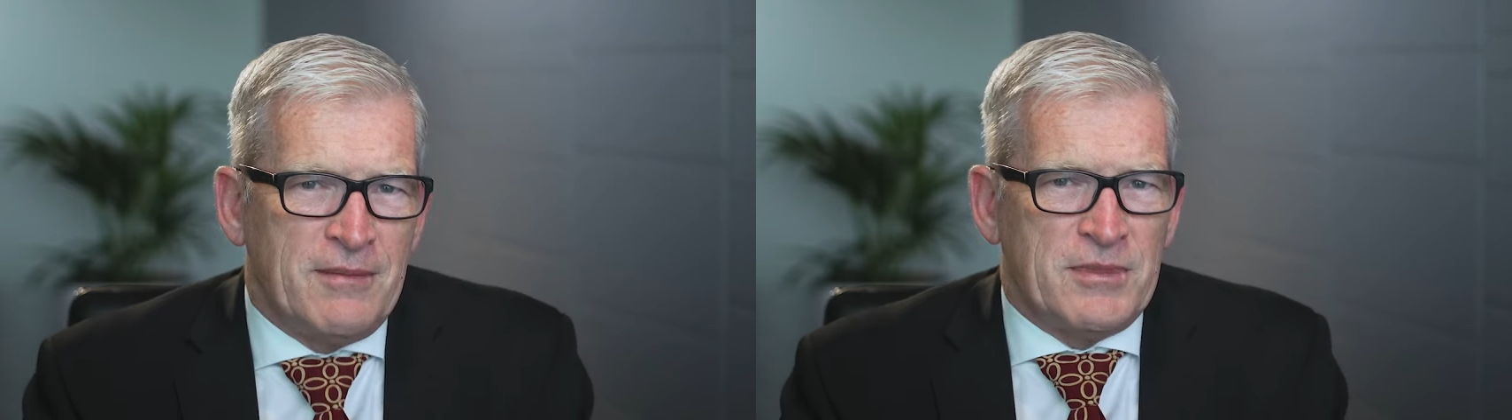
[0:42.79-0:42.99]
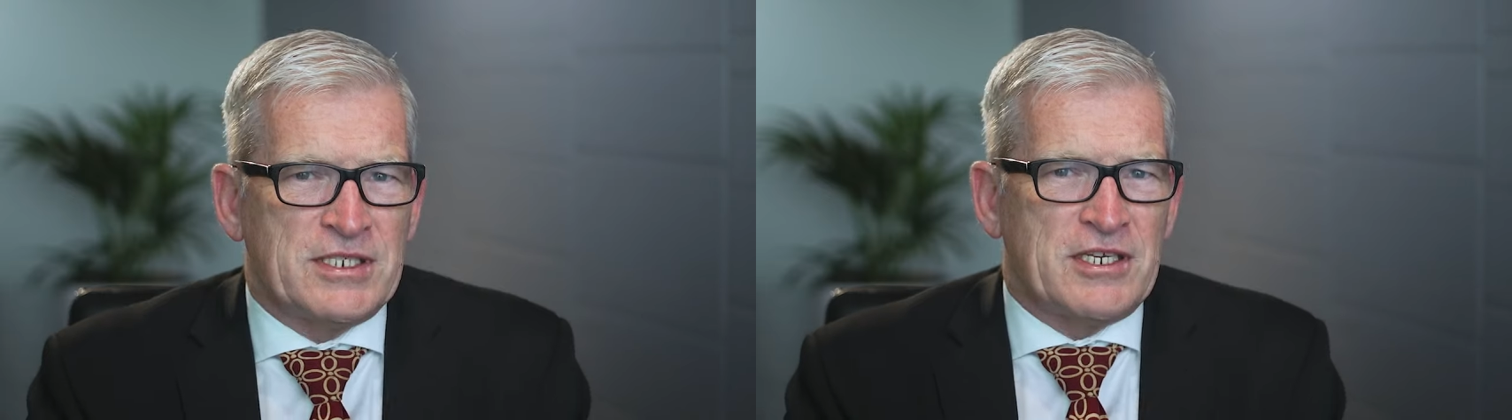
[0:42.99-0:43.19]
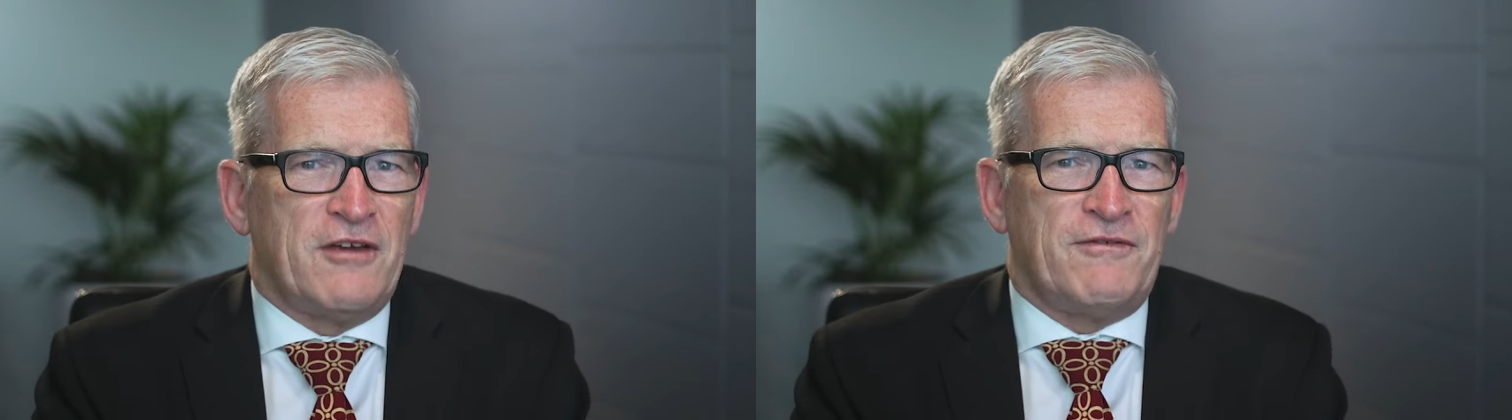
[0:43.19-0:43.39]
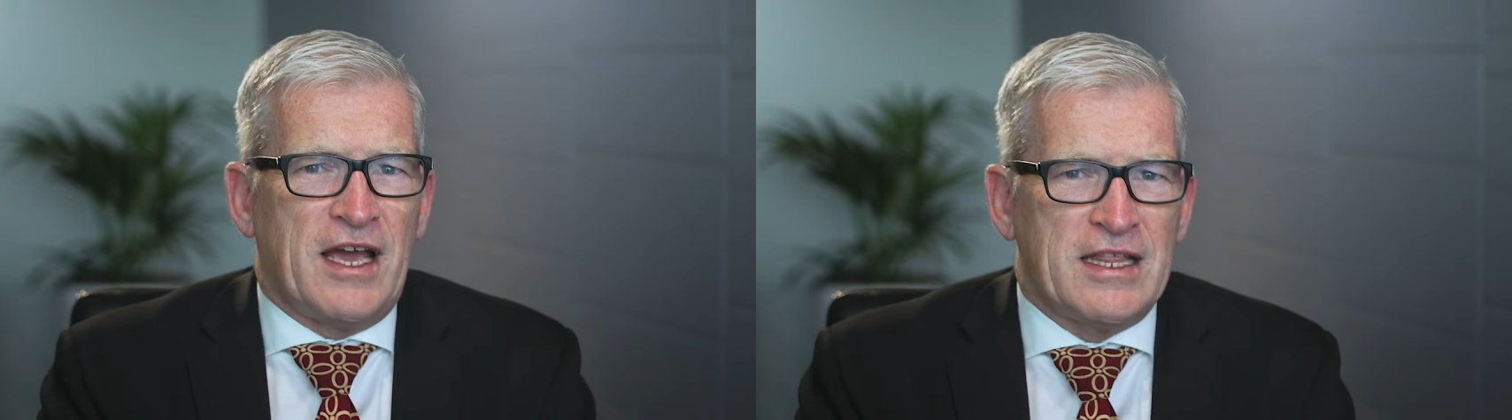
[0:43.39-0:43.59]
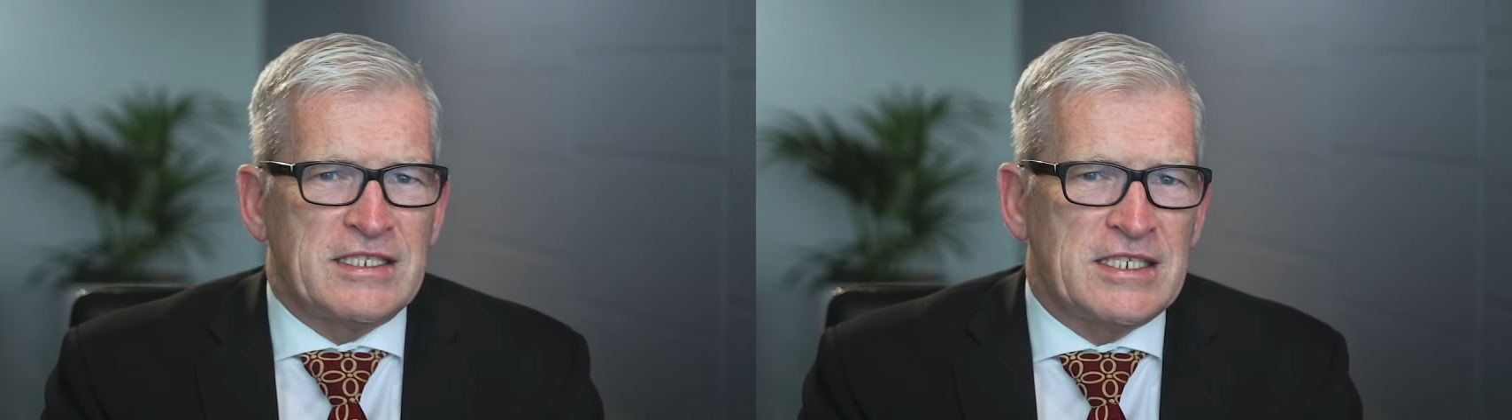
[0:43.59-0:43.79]
but so
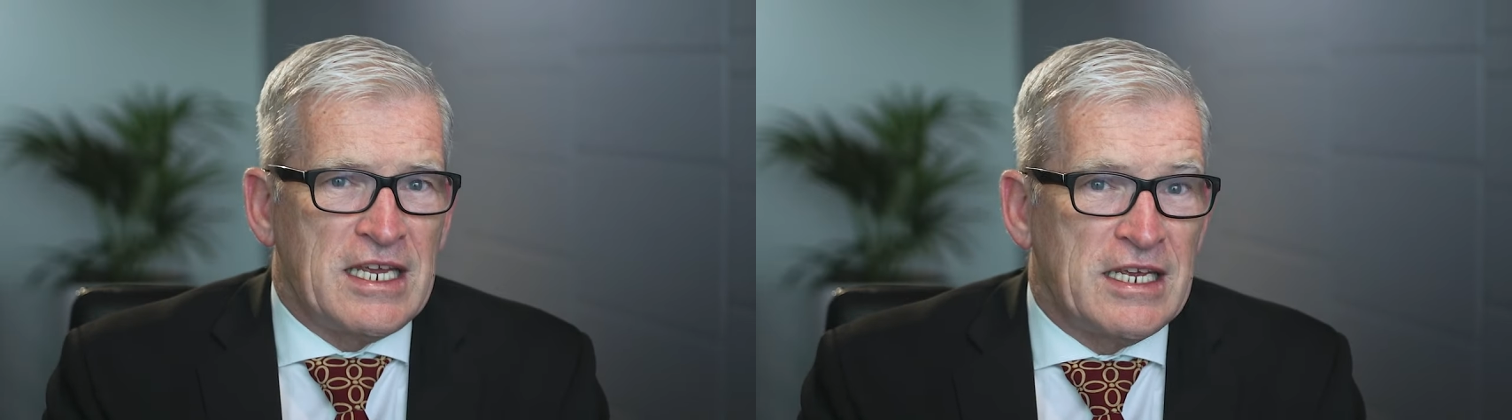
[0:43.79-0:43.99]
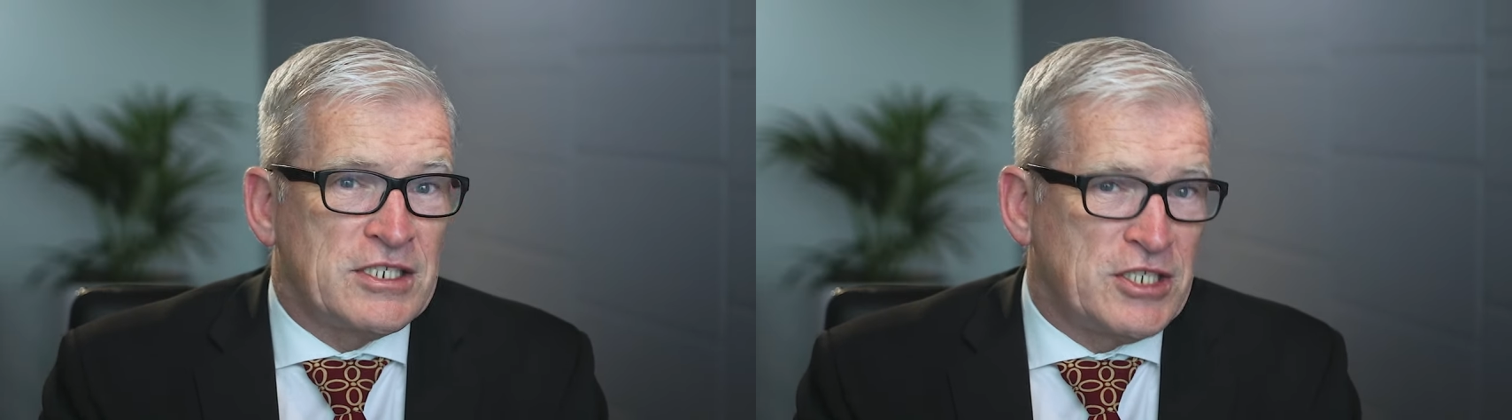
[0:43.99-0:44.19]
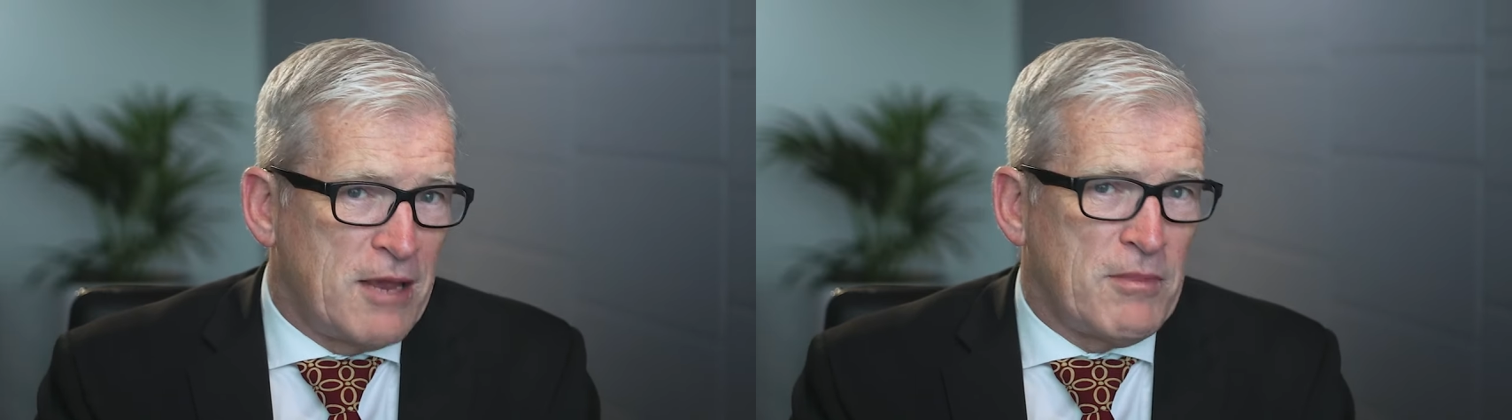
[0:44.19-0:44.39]
far this year, share